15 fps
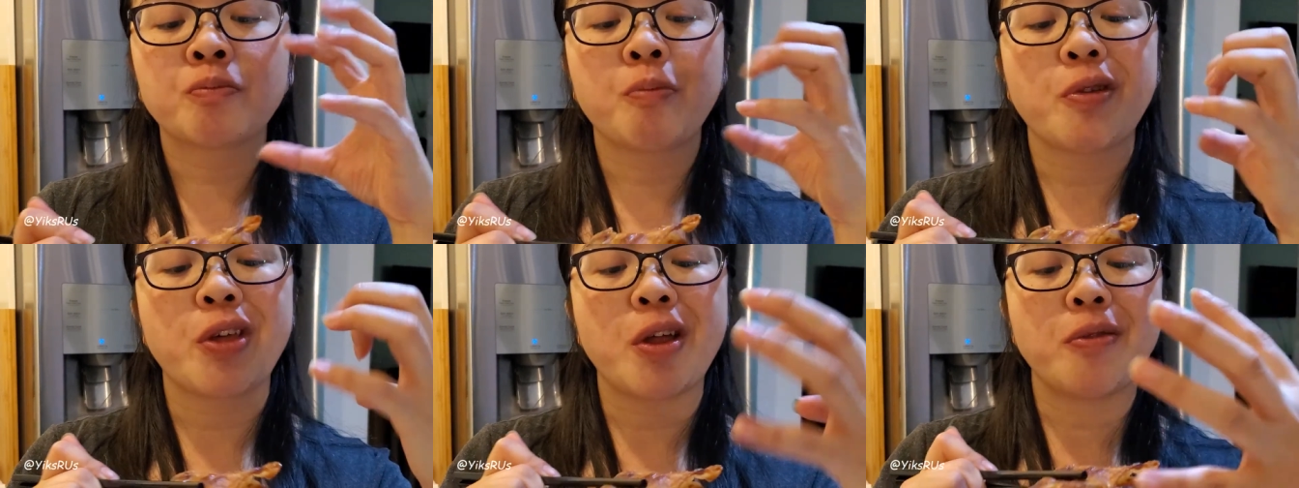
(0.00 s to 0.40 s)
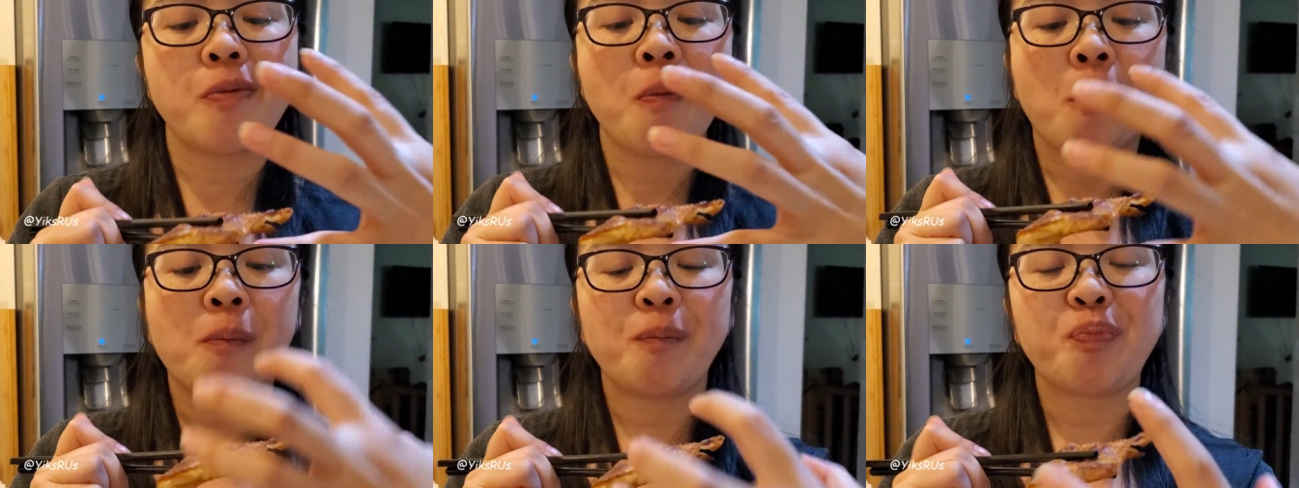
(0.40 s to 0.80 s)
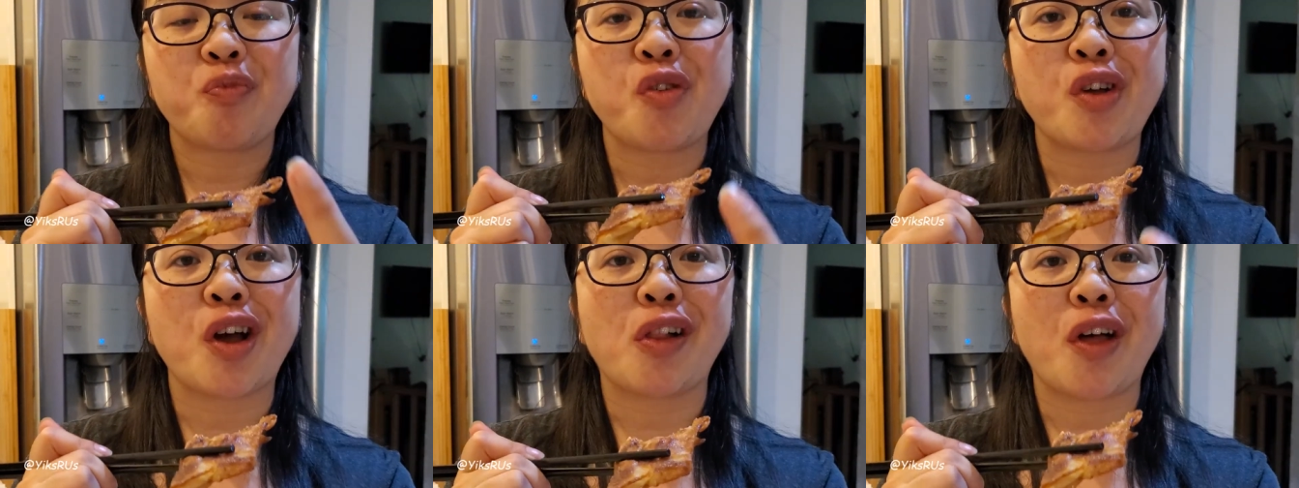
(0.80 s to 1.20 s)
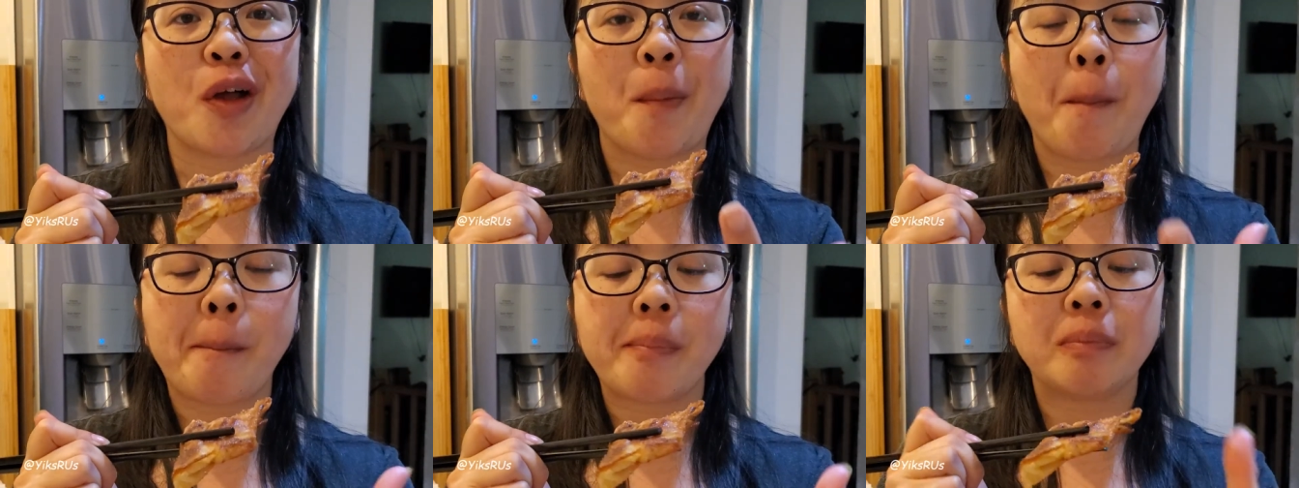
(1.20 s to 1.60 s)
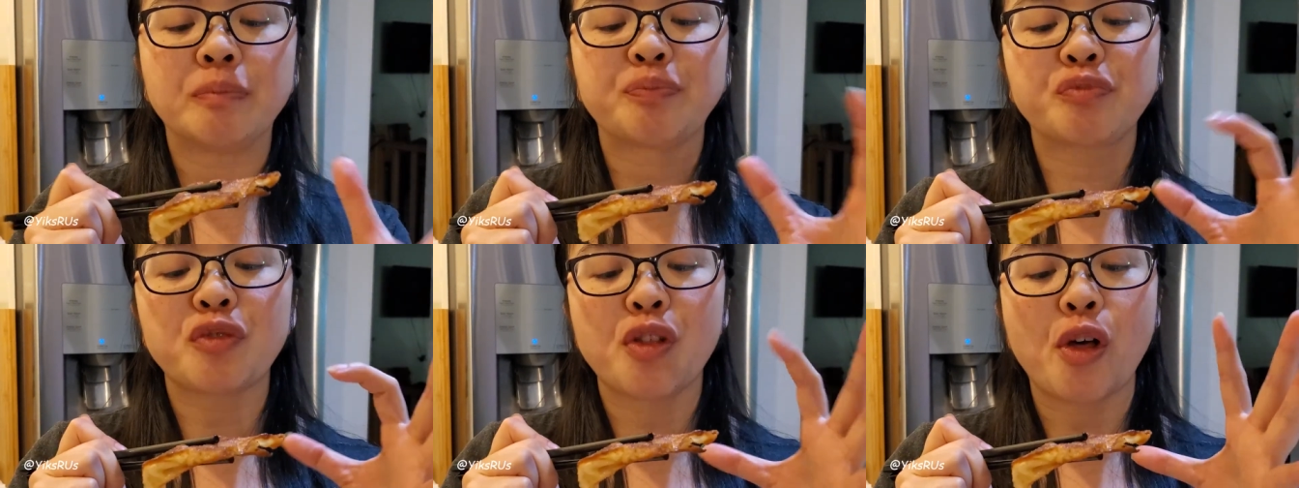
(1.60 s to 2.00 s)
but then you get like
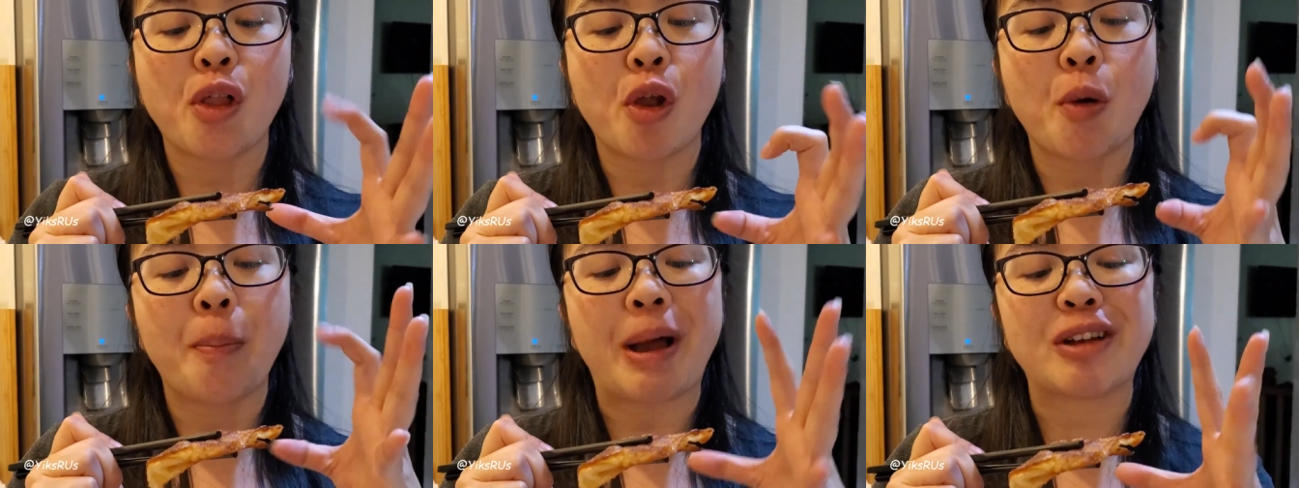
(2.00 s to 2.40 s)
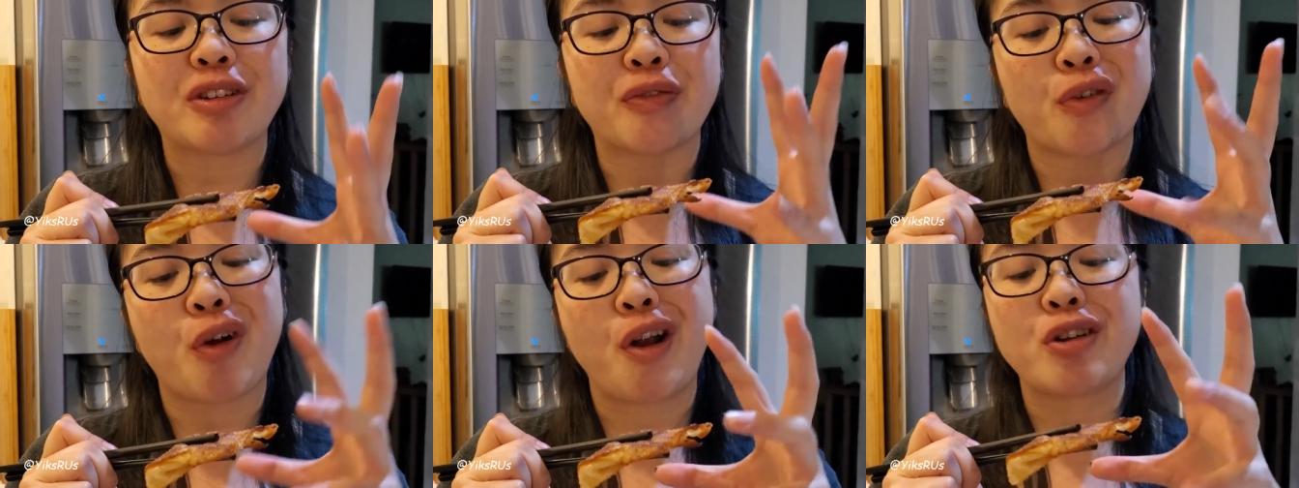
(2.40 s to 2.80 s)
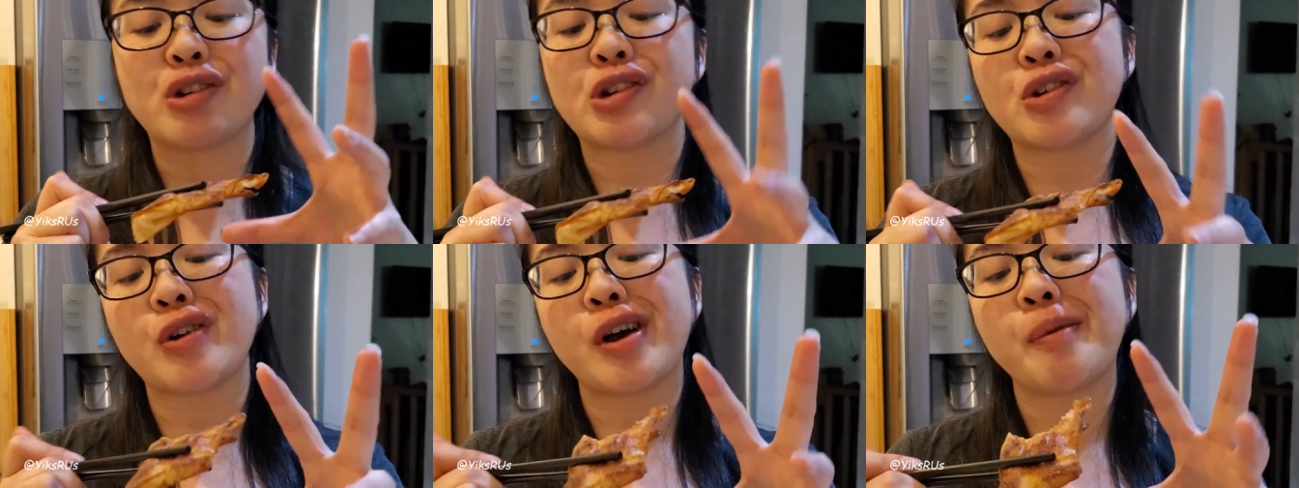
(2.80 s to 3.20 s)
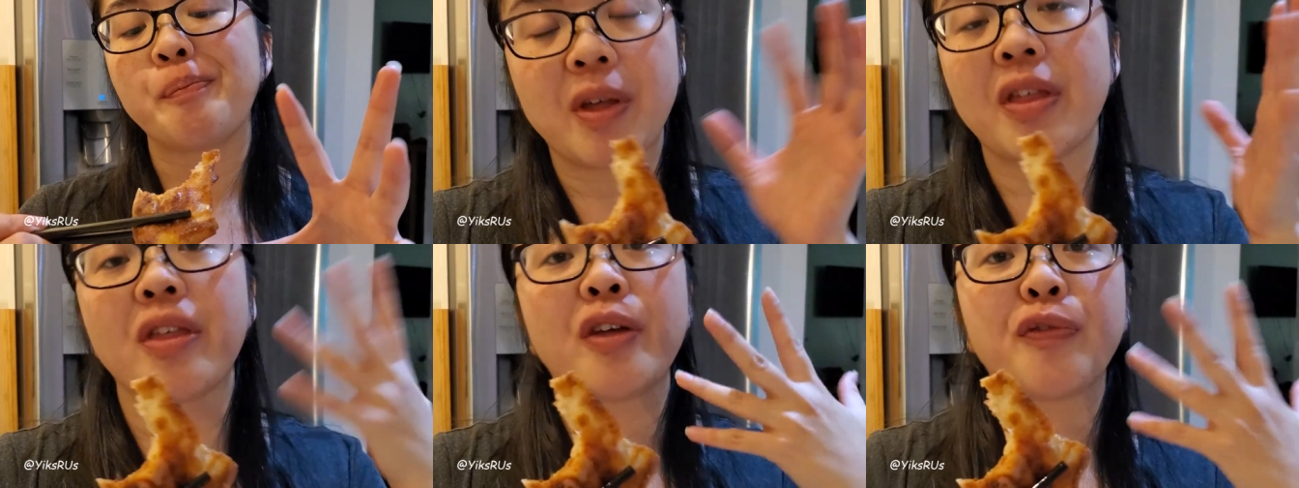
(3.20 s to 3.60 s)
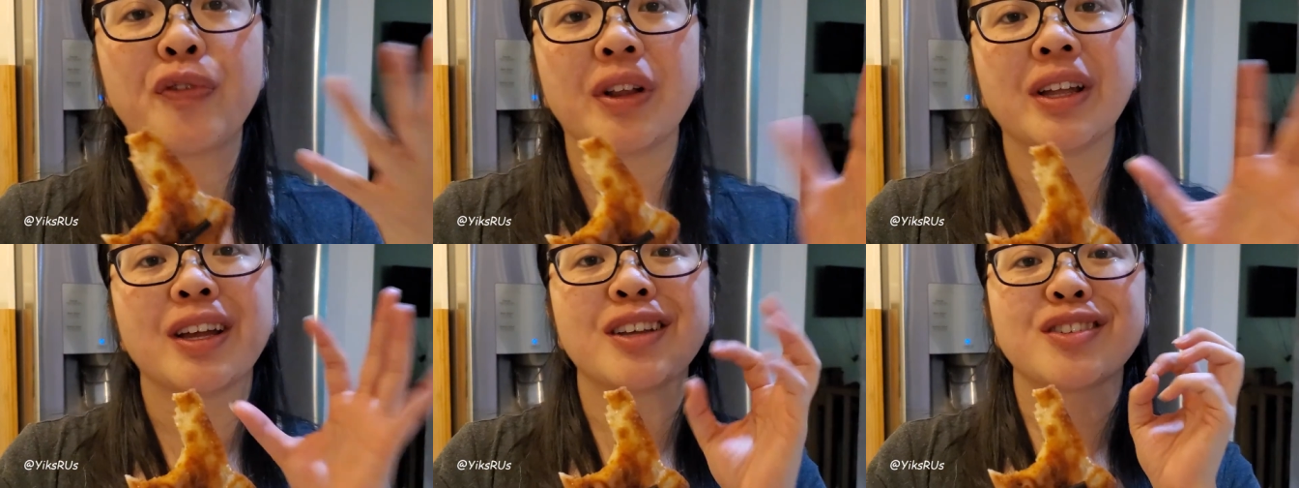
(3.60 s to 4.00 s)
little bites of crunch to it, and then the
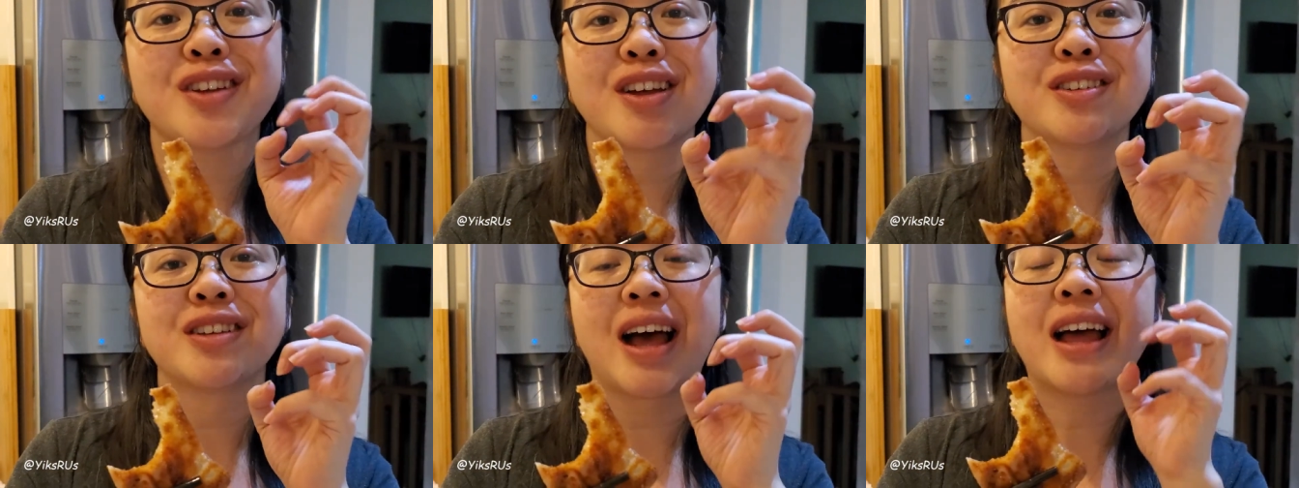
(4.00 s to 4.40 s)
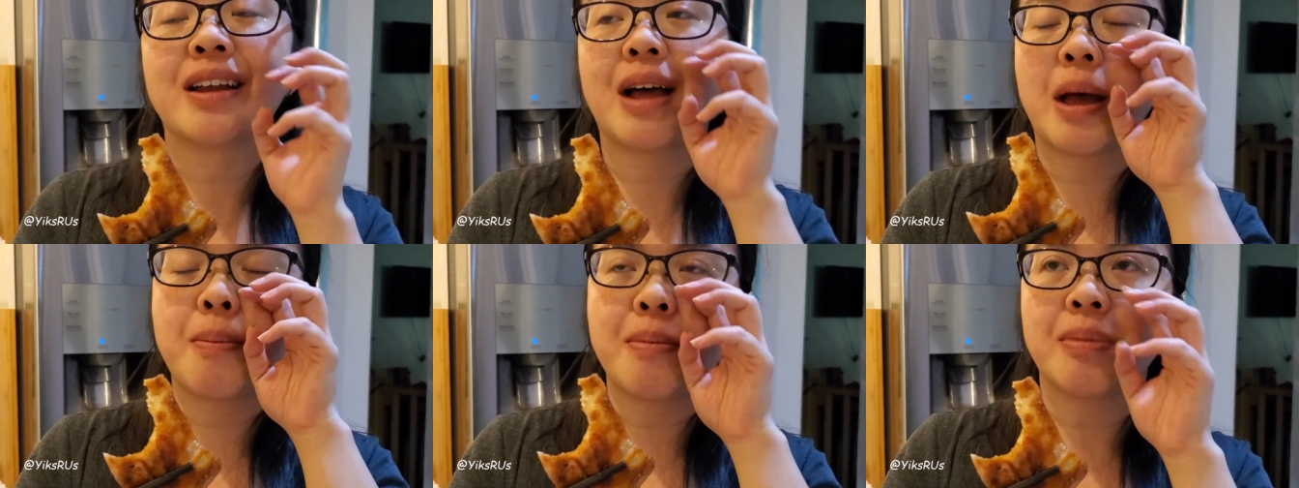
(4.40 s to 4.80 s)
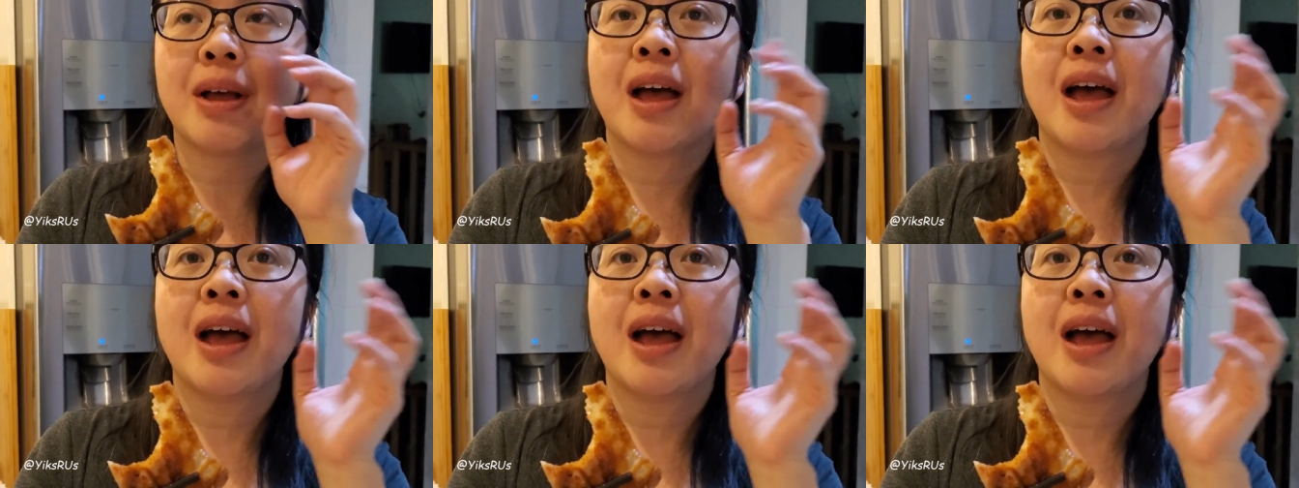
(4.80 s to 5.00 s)
filling is nice. I I'm,